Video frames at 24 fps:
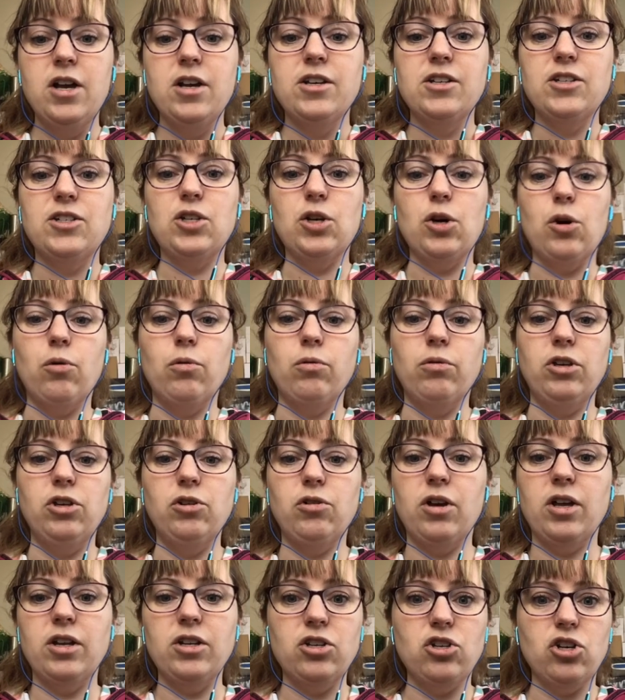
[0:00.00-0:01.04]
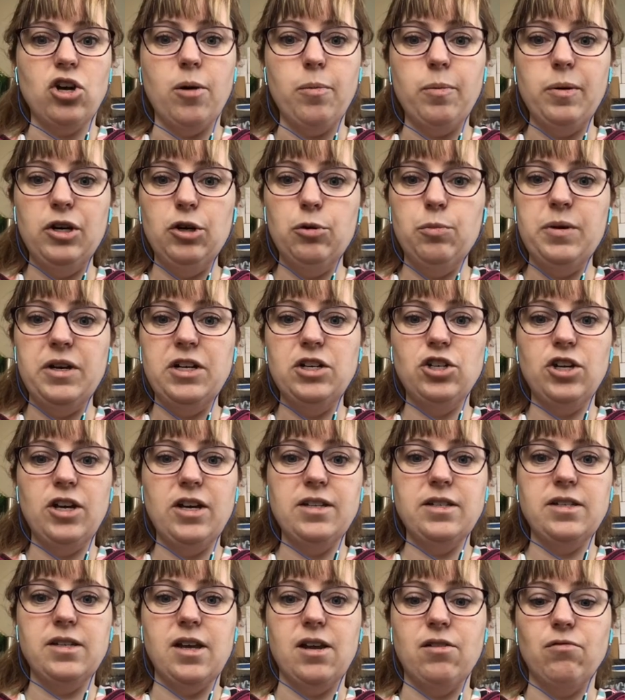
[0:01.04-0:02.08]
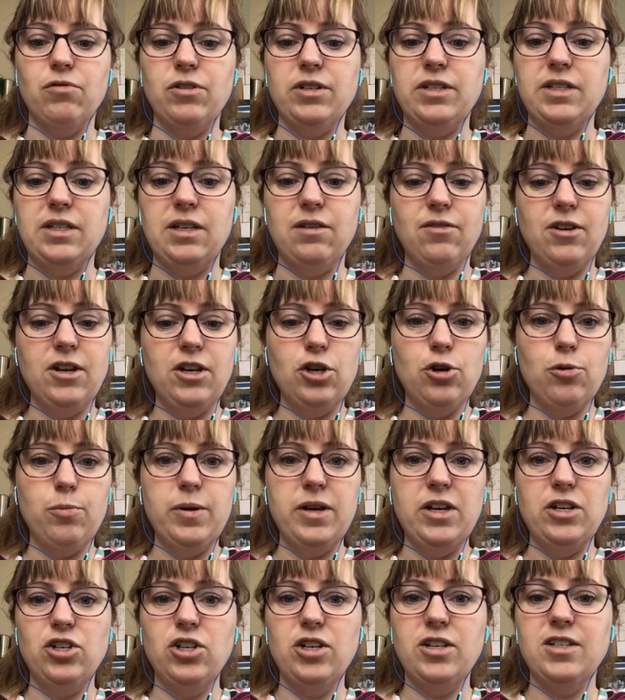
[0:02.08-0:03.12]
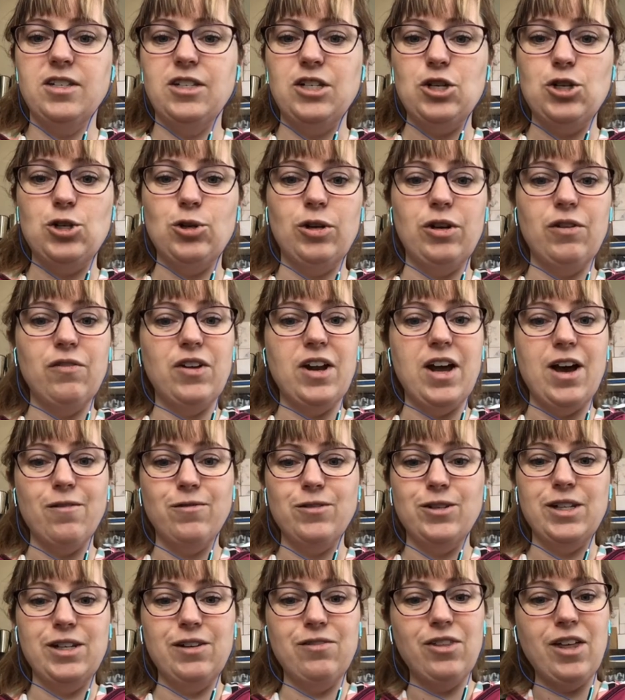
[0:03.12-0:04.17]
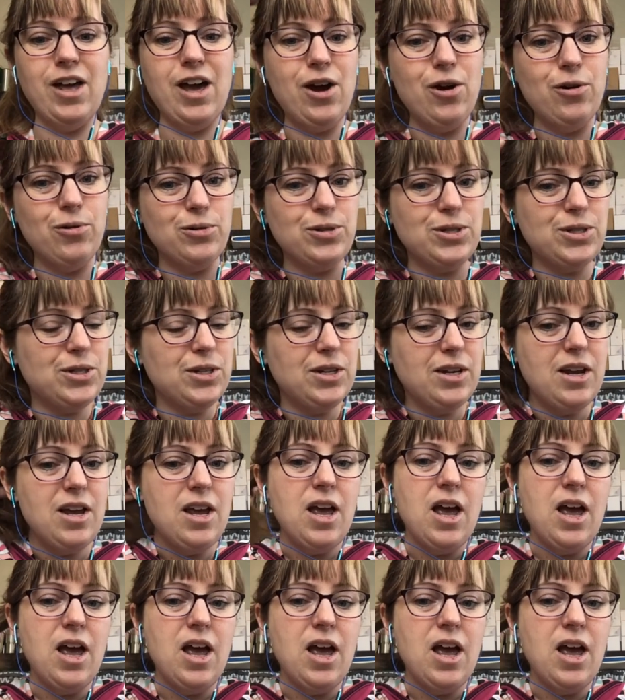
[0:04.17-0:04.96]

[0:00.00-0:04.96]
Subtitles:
So you can shop in your PJs and receive it in your PJs, and you don't even have to leave the house.